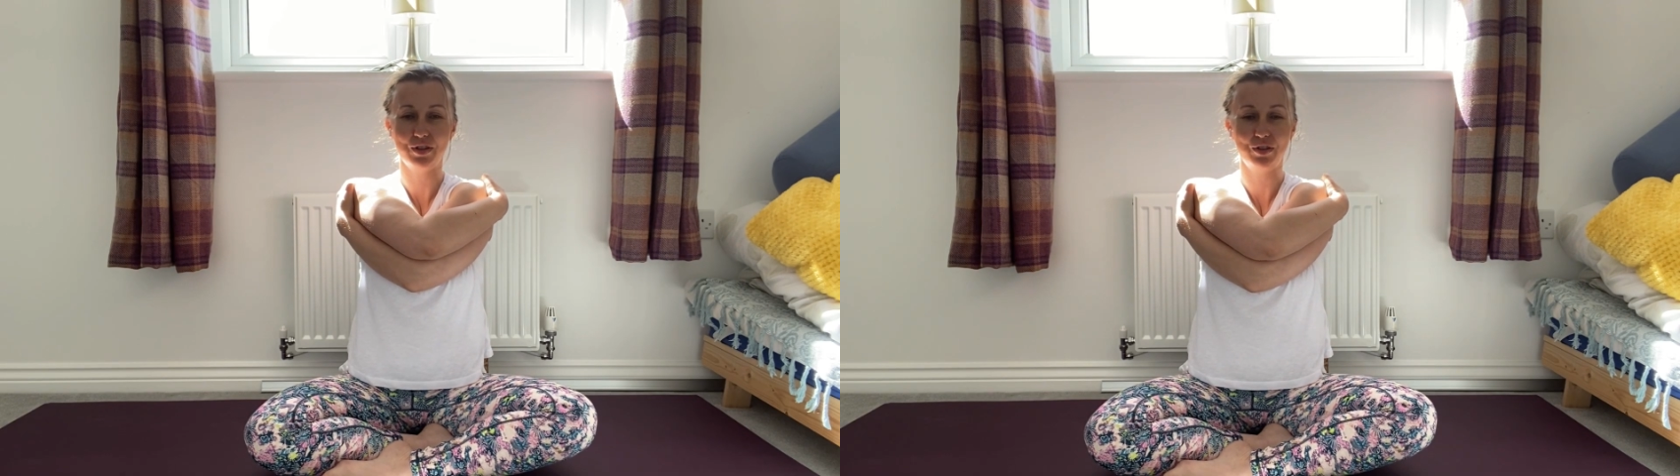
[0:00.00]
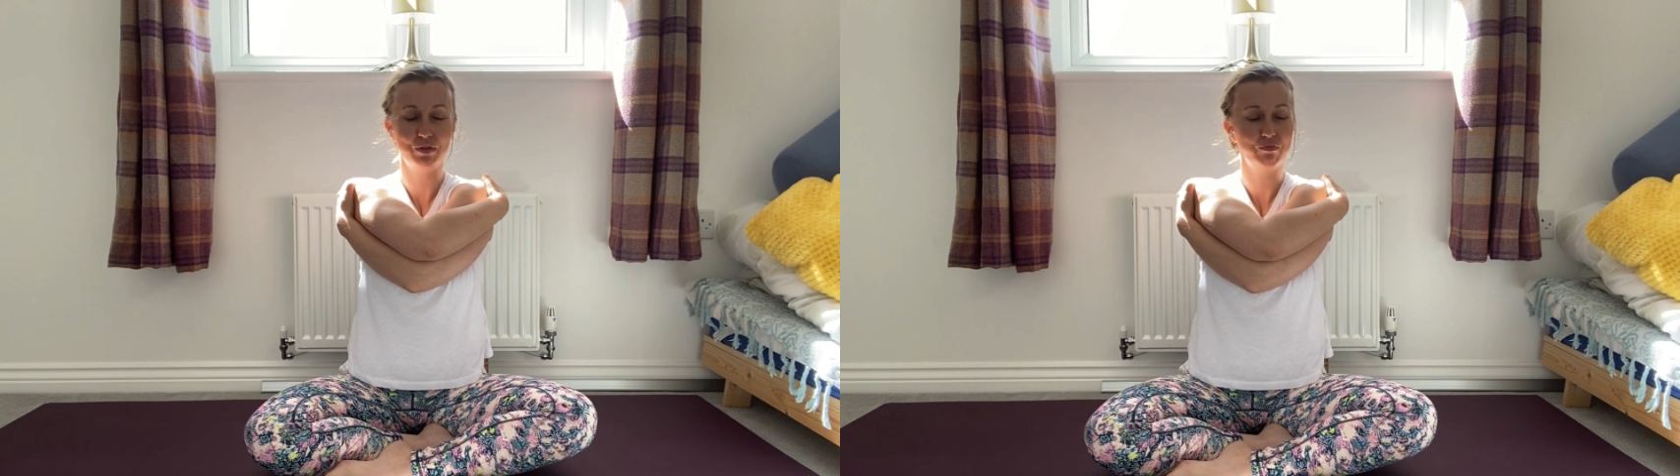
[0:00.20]

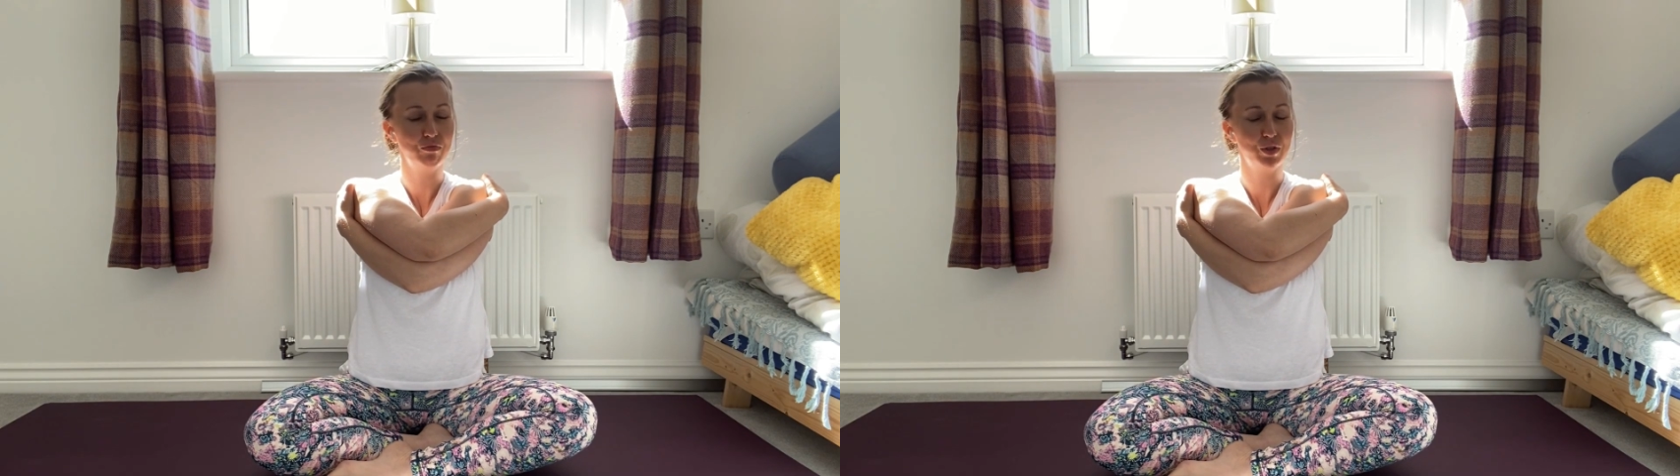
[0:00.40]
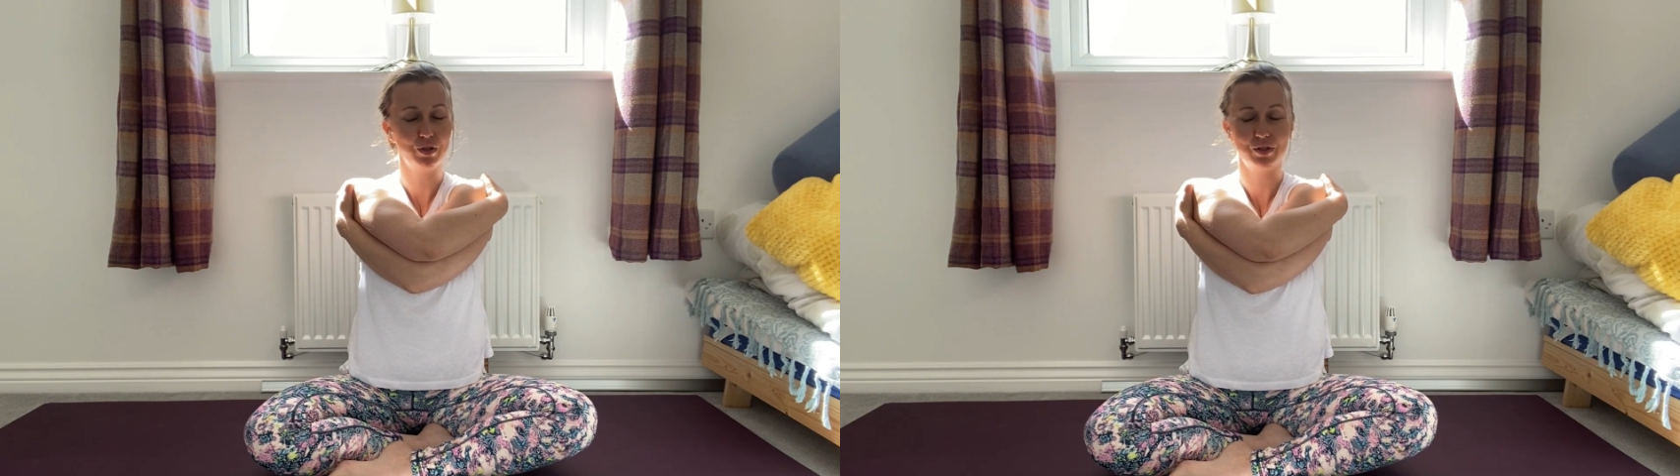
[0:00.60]
you,
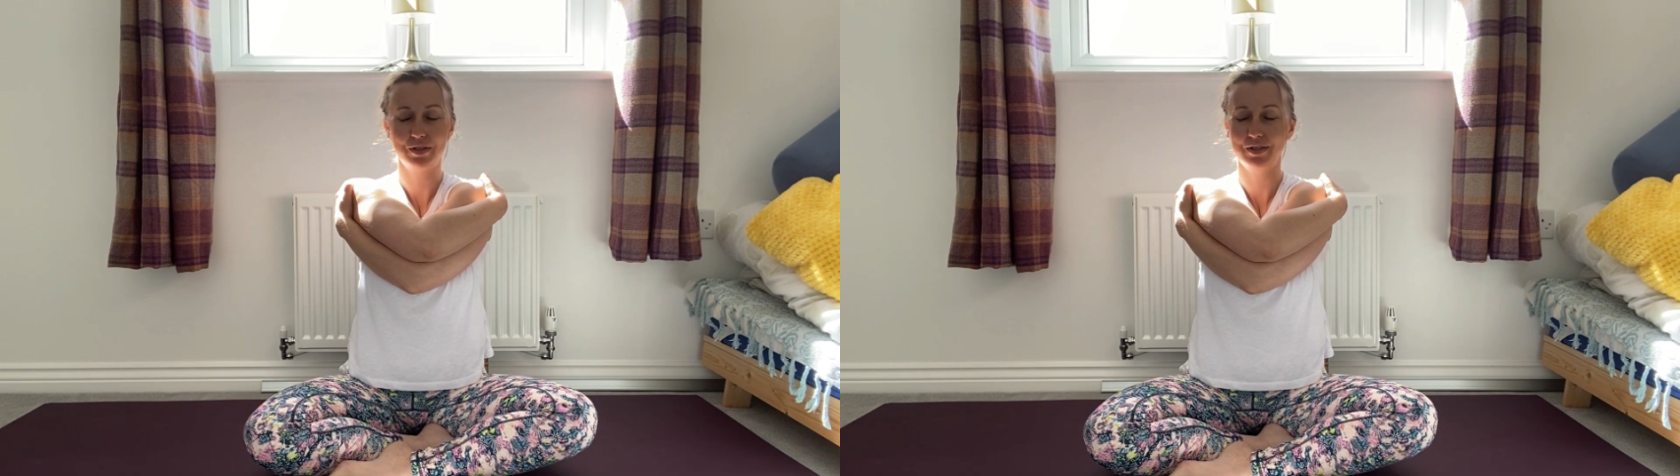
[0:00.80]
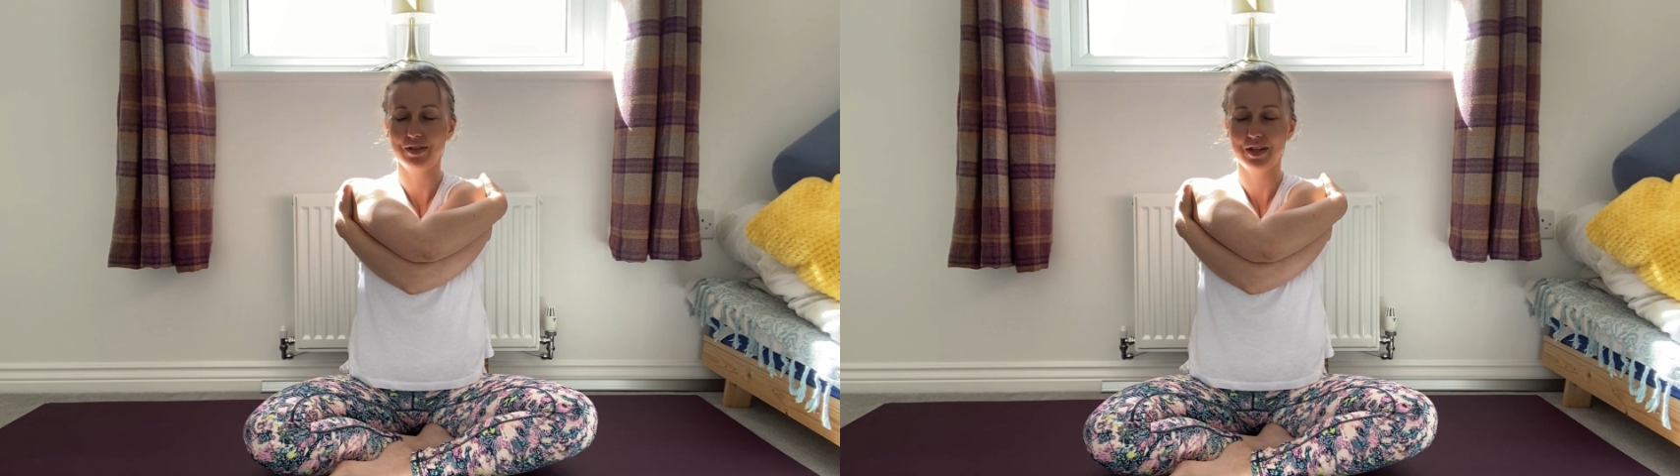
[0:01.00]

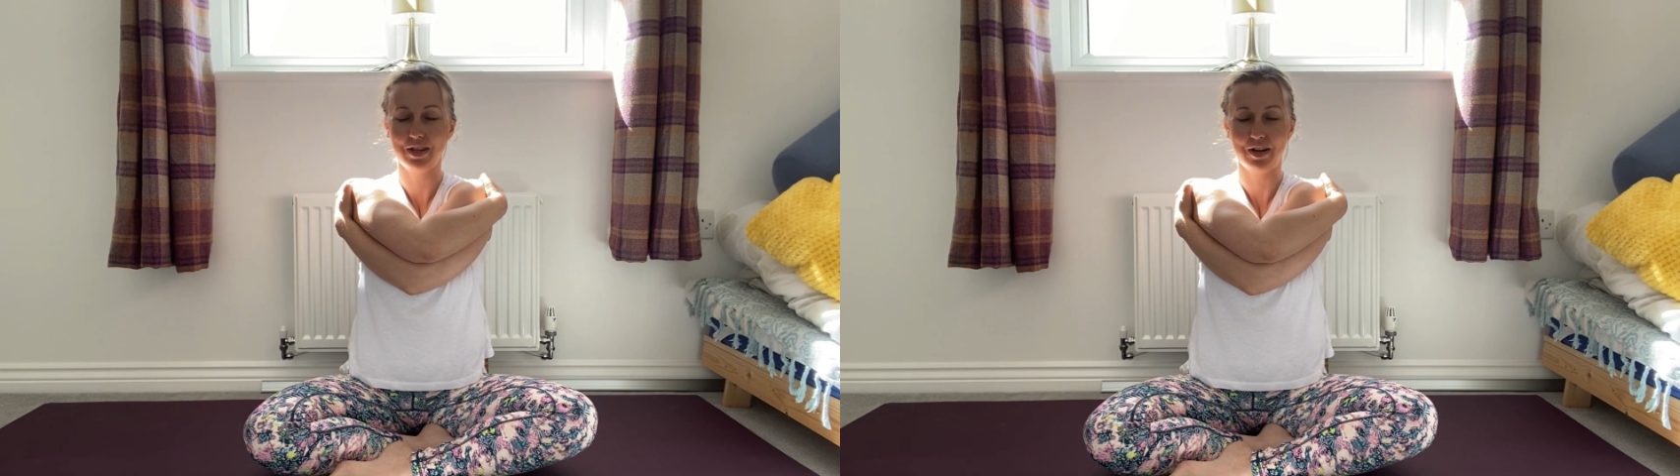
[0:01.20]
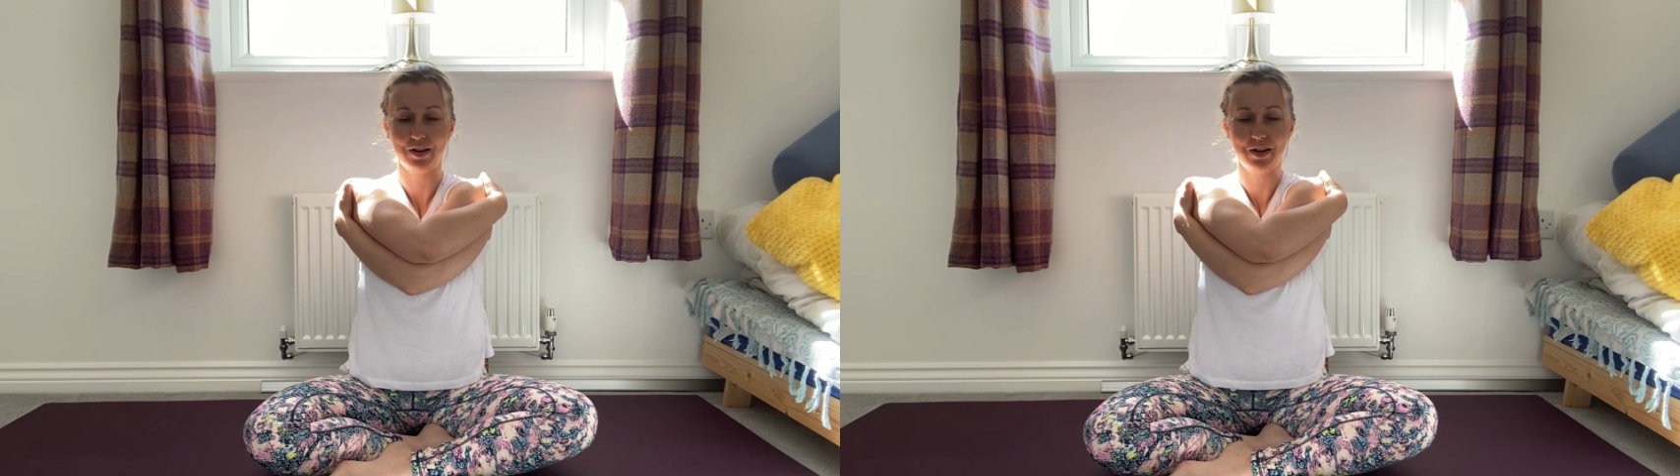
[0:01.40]
stay
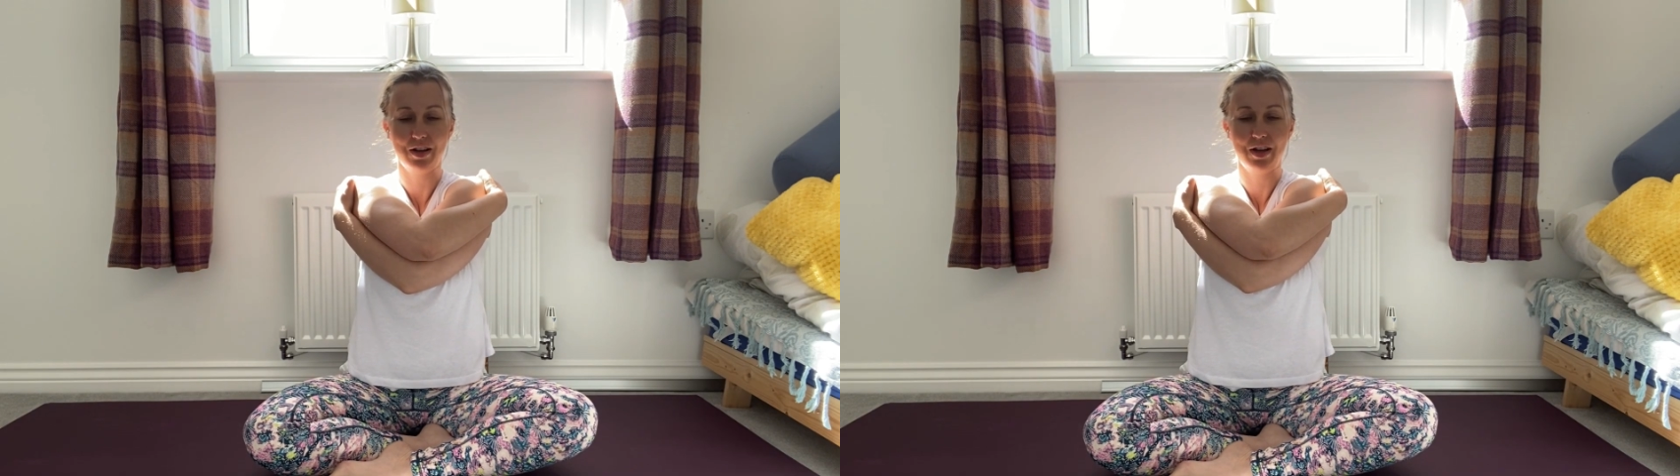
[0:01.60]
there.